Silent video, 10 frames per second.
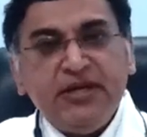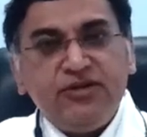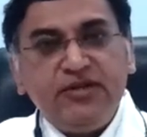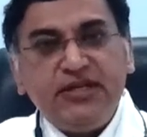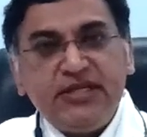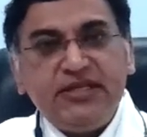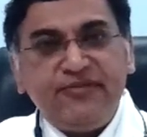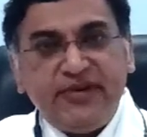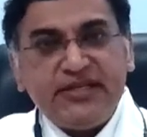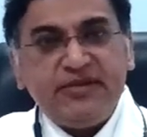So this is the
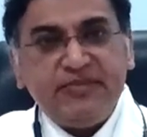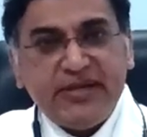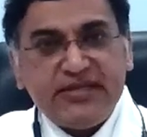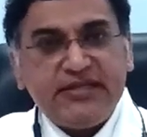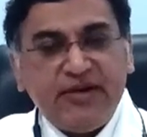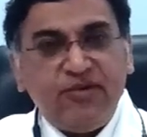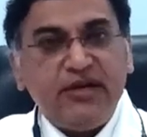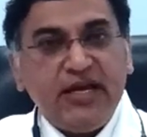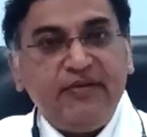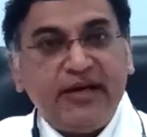first message I want
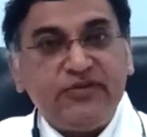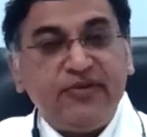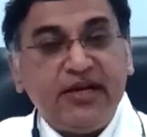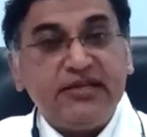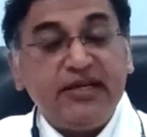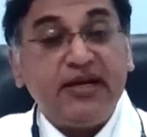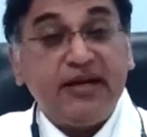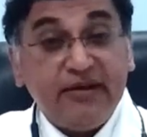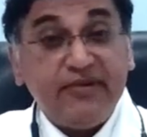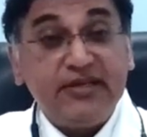to give as far as
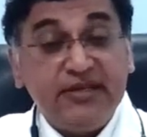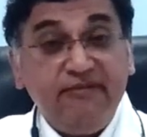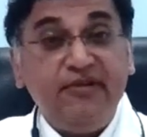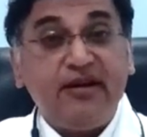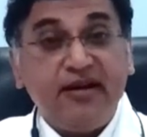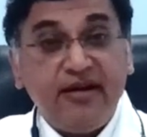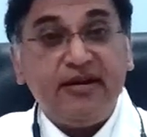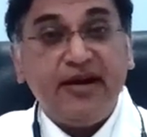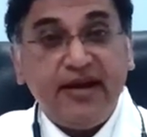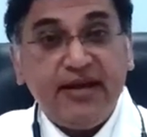the severe critical
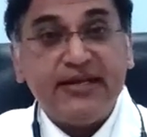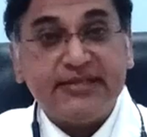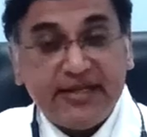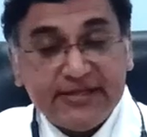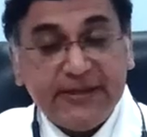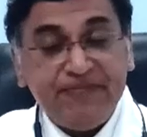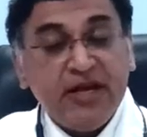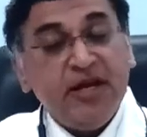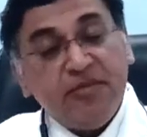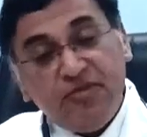headache is concerned.
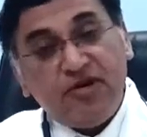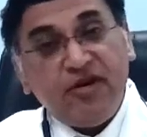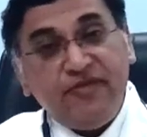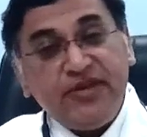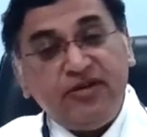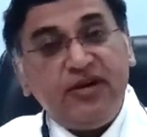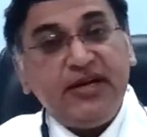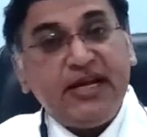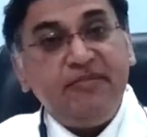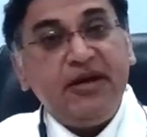More often than not,
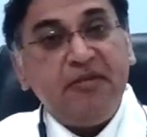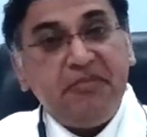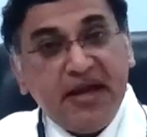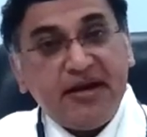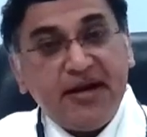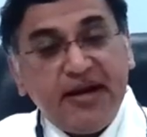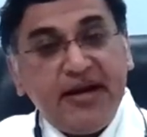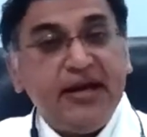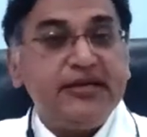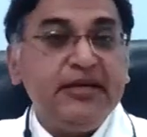it can be a migraine
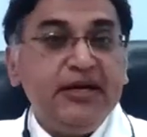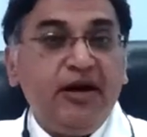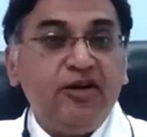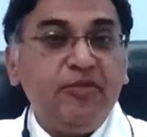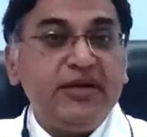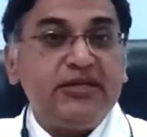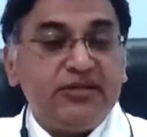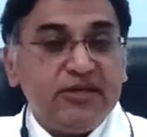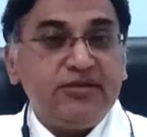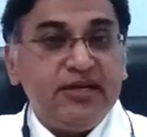headaches, it could be
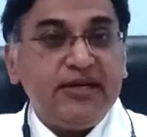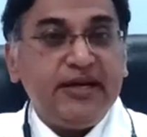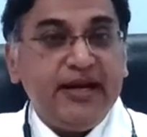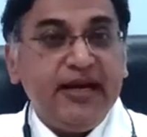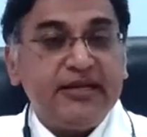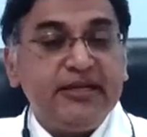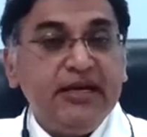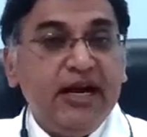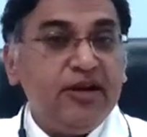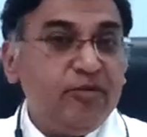stress-related headaches,
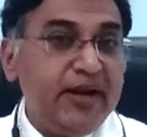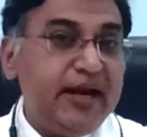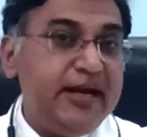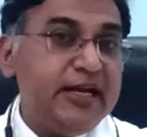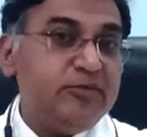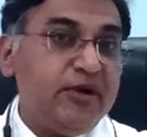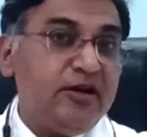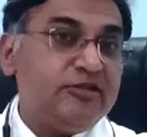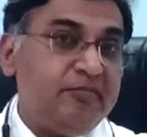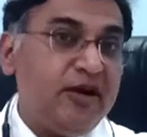it could be headaches
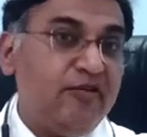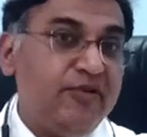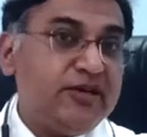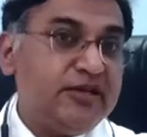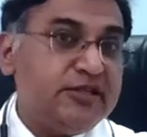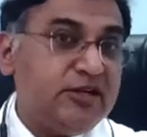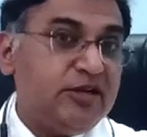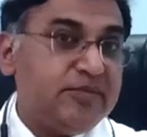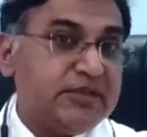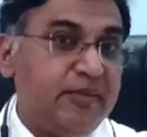because of myofascial
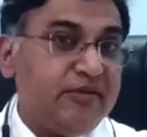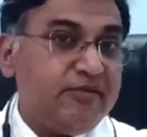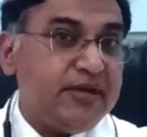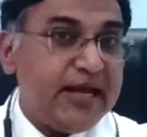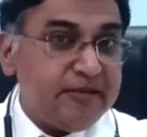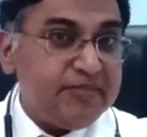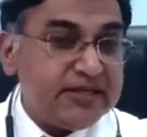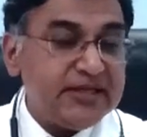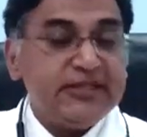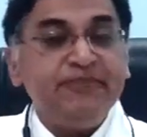syndromes coming from the neck
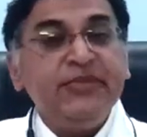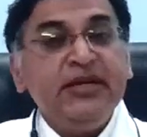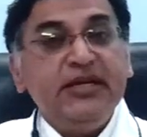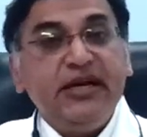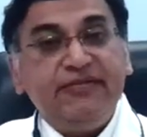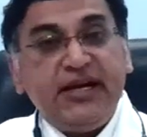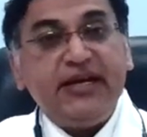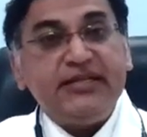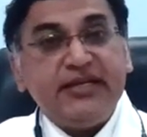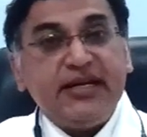muscles. If that
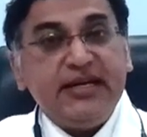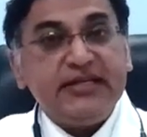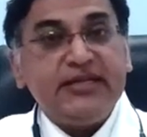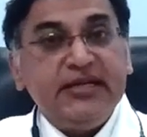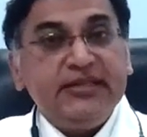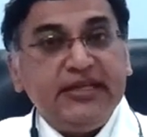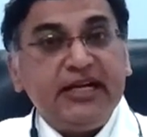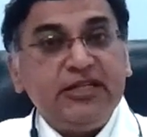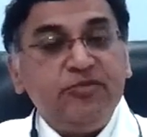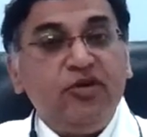is the case, that
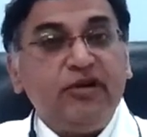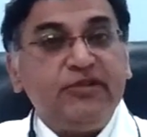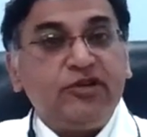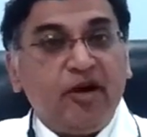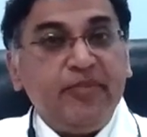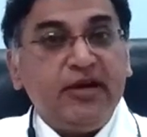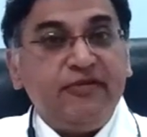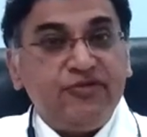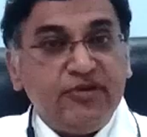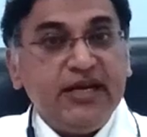is more of the topic
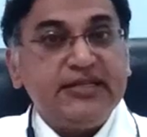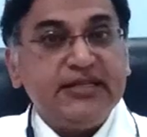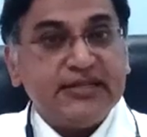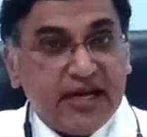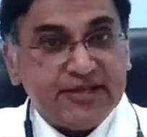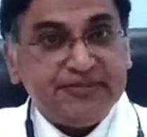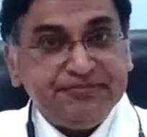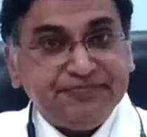of today's discussion.